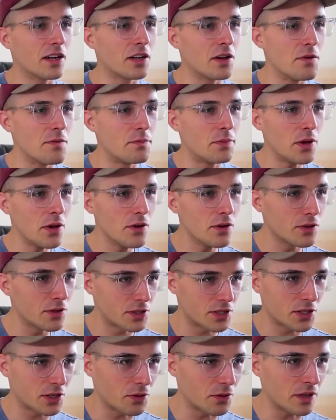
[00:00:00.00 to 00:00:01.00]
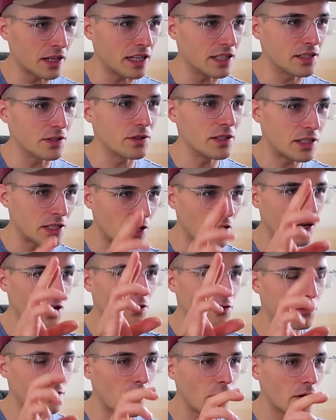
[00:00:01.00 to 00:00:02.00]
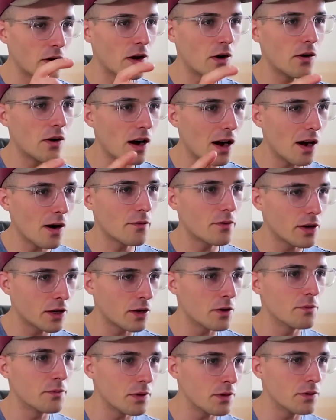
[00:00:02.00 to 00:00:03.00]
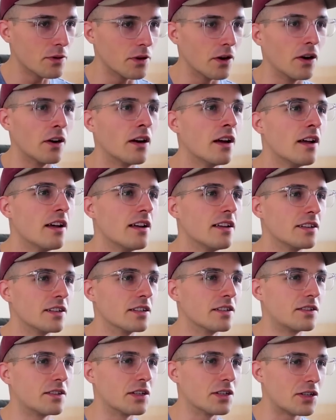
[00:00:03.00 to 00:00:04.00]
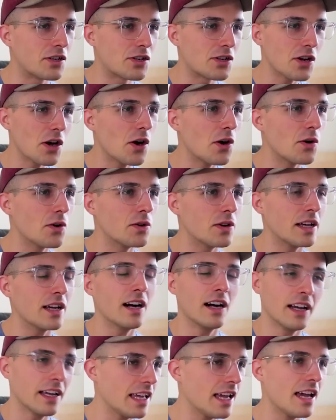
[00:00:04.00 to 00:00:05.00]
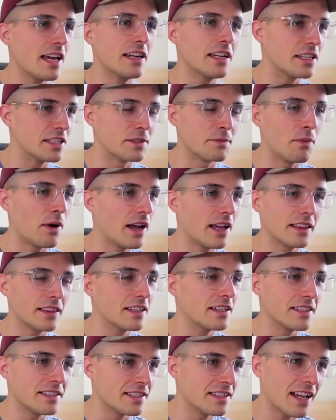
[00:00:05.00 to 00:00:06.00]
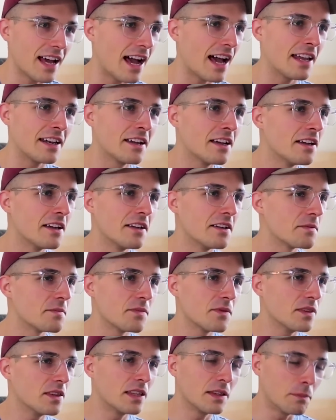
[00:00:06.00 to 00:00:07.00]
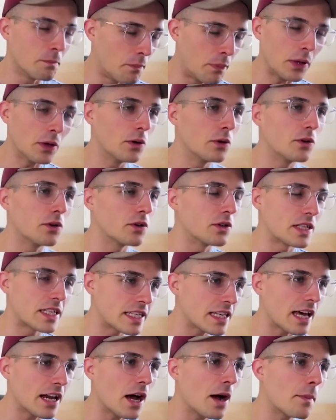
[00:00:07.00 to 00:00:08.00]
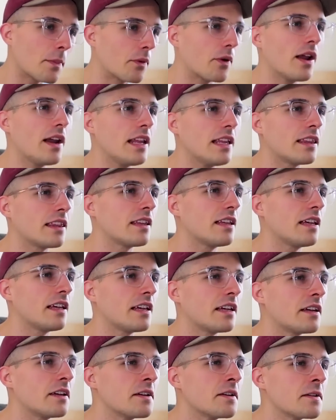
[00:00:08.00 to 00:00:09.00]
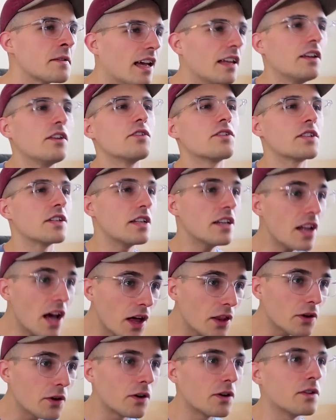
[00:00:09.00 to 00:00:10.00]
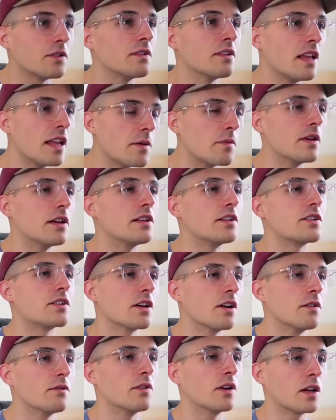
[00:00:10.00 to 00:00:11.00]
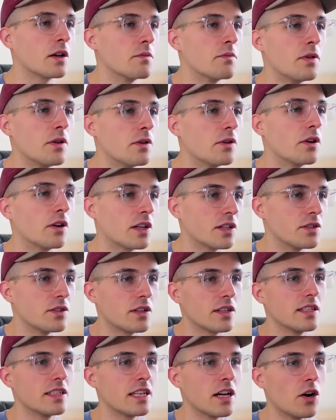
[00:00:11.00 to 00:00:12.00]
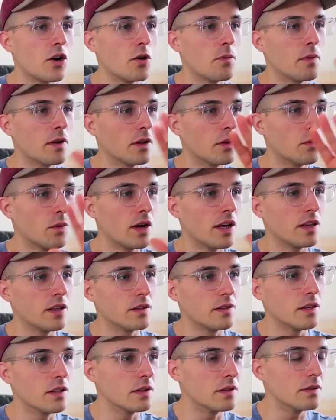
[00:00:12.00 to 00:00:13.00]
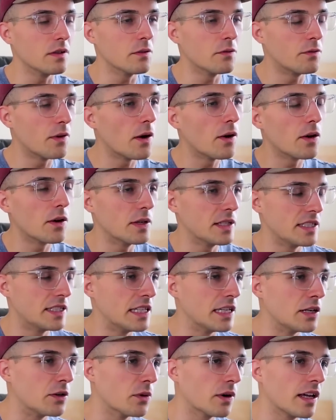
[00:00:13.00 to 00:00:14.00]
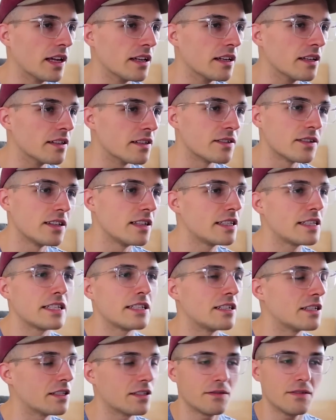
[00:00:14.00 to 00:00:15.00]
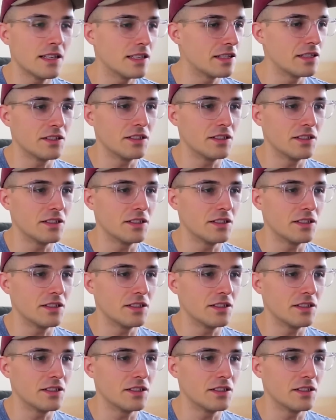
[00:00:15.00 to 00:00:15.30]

a computer screen. So he took a photo of a computer to show, again, his bike that is not built or set up or anything. And here's another image of a computer because you can tell by the way that the photo is degraded. So this is just